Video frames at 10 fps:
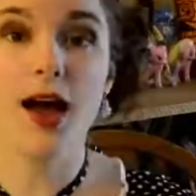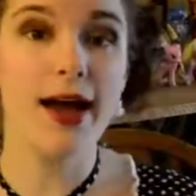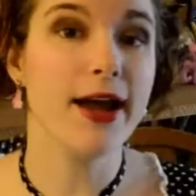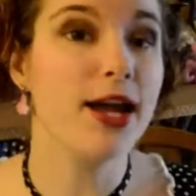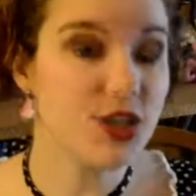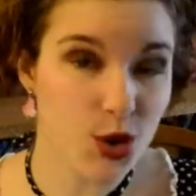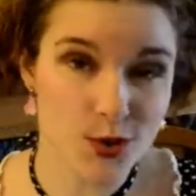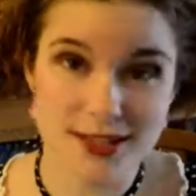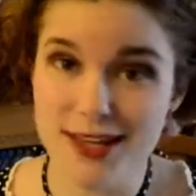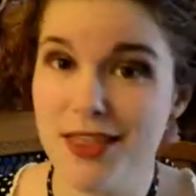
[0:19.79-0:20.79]
I got to go
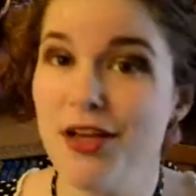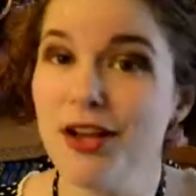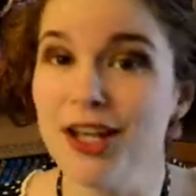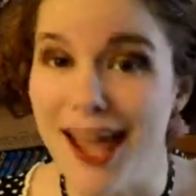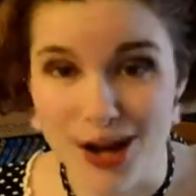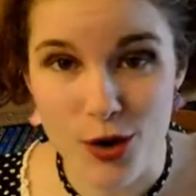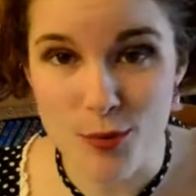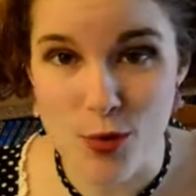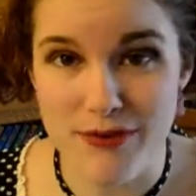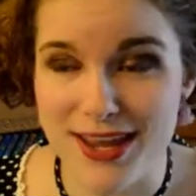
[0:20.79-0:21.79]
see the Lego
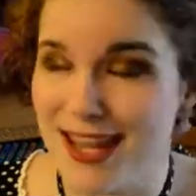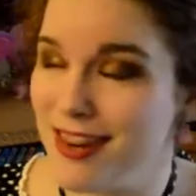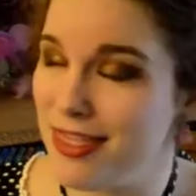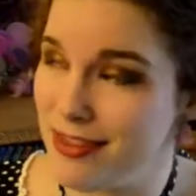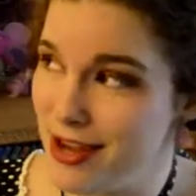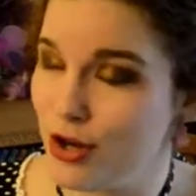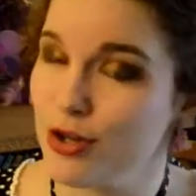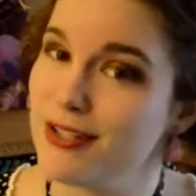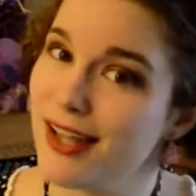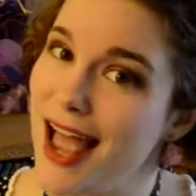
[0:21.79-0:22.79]
movie in
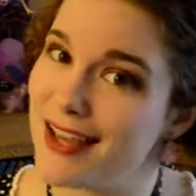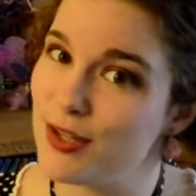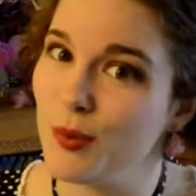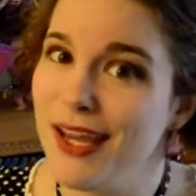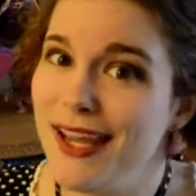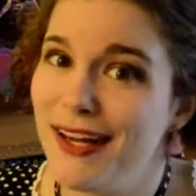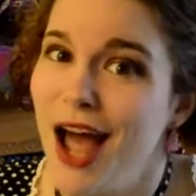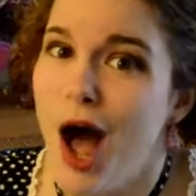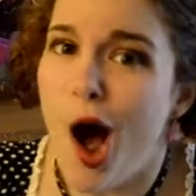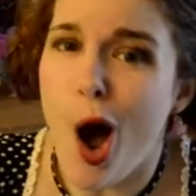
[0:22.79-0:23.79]
theaters last week, and
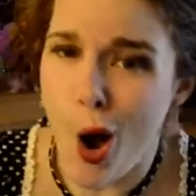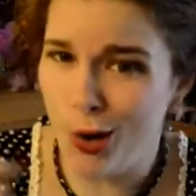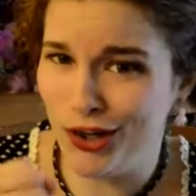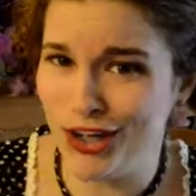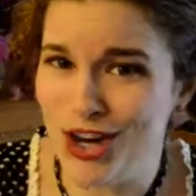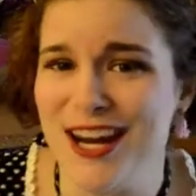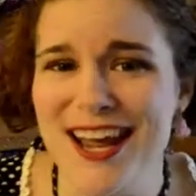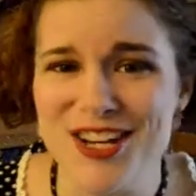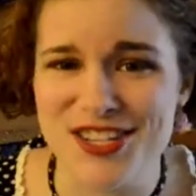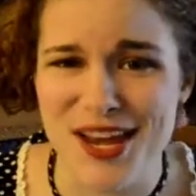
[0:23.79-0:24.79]
oh goody,
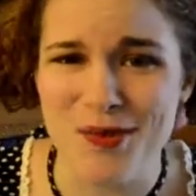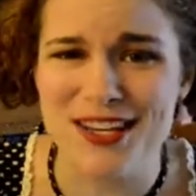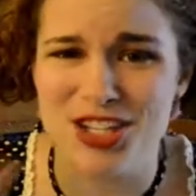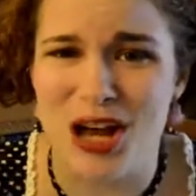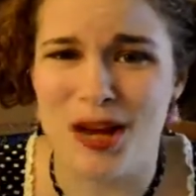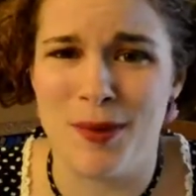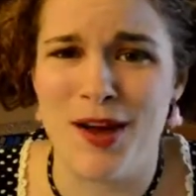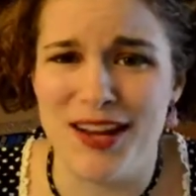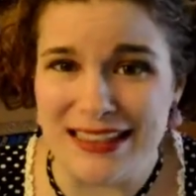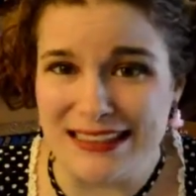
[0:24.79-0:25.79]
I just can't wait to talk about
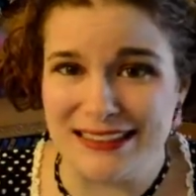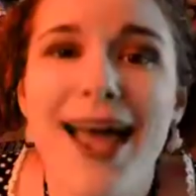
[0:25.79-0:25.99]
it!